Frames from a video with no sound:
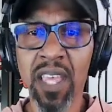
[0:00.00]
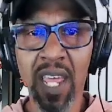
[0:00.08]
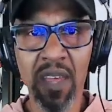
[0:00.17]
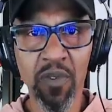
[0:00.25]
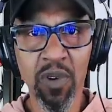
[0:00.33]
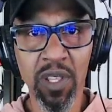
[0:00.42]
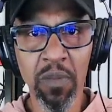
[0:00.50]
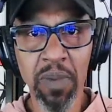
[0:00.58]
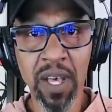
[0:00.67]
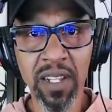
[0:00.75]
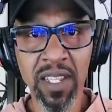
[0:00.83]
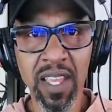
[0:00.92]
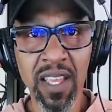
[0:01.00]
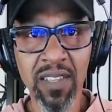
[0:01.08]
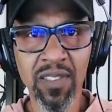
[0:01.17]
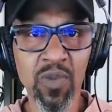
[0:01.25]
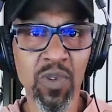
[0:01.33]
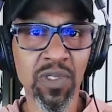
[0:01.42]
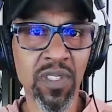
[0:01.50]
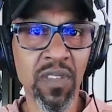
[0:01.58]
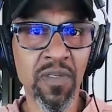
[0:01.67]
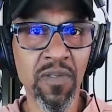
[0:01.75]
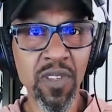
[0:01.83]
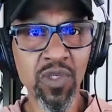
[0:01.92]
And if you're on the podcast, you won't see
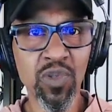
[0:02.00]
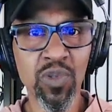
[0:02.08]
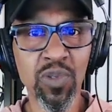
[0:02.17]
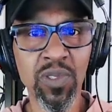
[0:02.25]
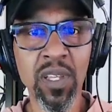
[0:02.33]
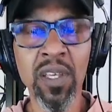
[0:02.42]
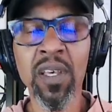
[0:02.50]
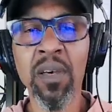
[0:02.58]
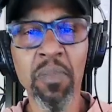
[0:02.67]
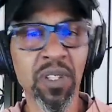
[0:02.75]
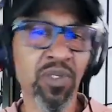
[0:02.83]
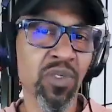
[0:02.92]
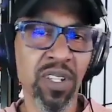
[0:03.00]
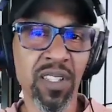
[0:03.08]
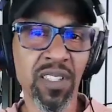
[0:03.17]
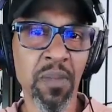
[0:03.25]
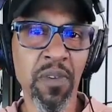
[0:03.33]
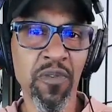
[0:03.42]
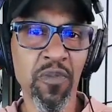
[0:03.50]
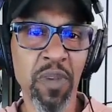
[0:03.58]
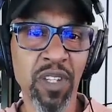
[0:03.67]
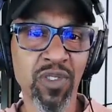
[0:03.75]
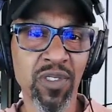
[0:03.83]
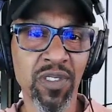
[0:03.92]
the visuals, but you still get the same
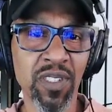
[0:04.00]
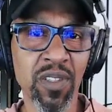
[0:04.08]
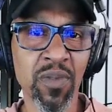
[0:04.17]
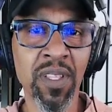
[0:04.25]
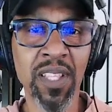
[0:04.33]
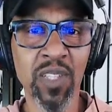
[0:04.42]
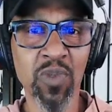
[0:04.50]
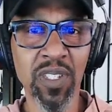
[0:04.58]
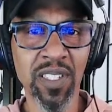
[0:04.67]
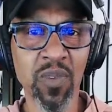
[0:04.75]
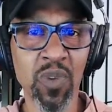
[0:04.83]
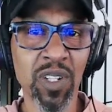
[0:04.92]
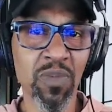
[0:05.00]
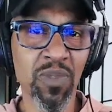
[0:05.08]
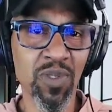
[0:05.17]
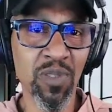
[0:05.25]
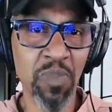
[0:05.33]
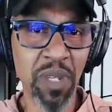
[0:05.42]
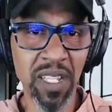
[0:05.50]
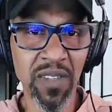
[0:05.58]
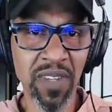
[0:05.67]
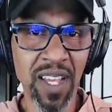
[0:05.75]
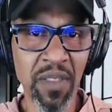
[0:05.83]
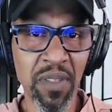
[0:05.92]
information. So that's why I said, welcome to Speaking
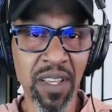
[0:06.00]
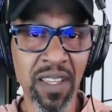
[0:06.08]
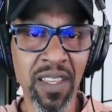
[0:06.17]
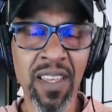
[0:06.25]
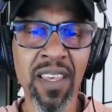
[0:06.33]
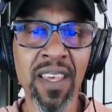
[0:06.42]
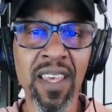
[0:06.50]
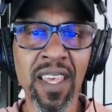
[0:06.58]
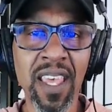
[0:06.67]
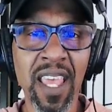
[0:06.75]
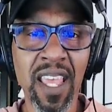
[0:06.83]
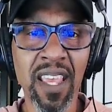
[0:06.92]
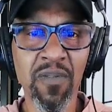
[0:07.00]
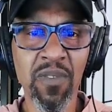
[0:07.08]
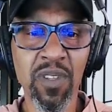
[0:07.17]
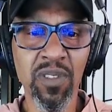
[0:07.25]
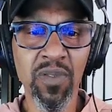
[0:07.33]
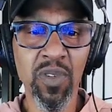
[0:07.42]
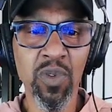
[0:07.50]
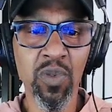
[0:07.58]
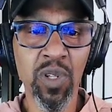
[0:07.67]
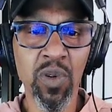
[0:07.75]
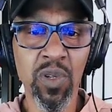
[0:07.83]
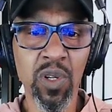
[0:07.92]
of Gothic. And for those of you who
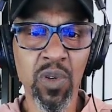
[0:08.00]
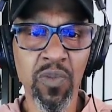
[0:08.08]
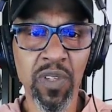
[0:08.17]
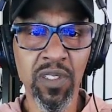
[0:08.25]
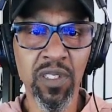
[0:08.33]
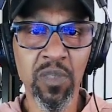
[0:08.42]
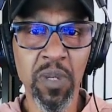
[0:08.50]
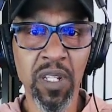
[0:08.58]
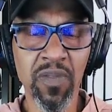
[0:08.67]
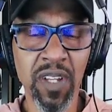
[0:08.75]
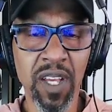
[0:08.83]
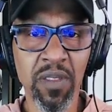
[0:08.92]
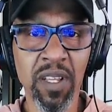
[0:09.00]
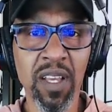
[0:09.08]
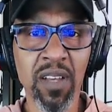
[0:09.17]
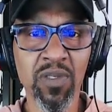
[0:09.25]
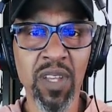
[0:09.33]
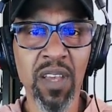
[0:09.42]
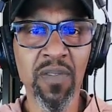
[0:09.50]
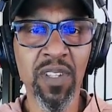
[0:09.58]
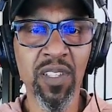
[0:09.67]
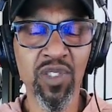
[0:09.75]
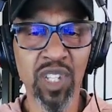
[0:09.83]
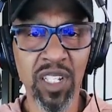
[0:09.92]
don't know, if you listen to Speaking of Gothic, I also have
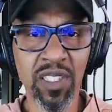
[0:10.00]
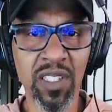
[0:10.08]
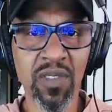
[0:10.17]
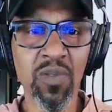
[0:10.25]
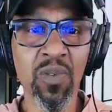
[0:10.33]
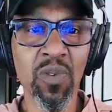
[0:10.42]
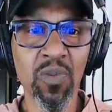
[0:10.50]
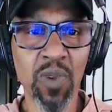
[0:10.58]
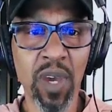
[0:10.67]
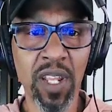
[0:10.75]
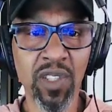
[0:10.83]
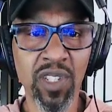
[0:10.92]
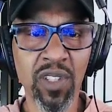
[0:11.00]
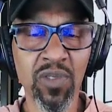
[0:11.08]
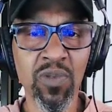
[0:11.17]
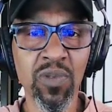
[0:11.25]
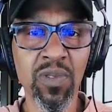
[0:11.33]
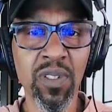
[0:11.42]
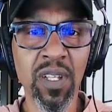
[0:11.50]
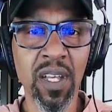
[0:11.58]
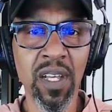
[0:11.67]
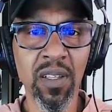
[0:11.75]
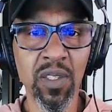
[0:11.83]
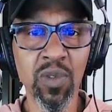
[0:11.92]
an adjacent writing channel,
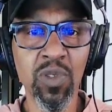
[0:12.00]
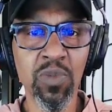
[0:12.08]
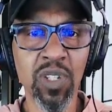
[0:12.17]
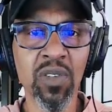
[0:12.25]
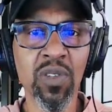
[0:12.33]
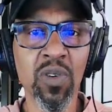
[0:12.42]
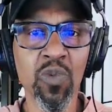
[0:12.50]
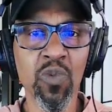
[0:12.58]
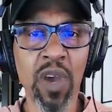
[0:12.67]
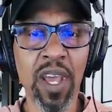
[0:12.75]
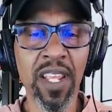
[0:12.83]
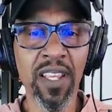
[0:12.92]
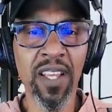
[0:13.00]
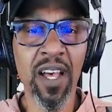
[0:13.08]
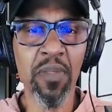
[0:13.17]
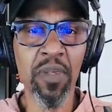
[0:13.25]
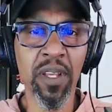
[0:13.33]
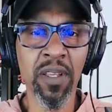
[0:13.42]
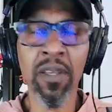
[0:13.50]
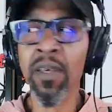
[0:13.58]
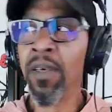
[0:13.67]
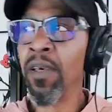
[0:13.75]
YouTube channel called Writing Gothic.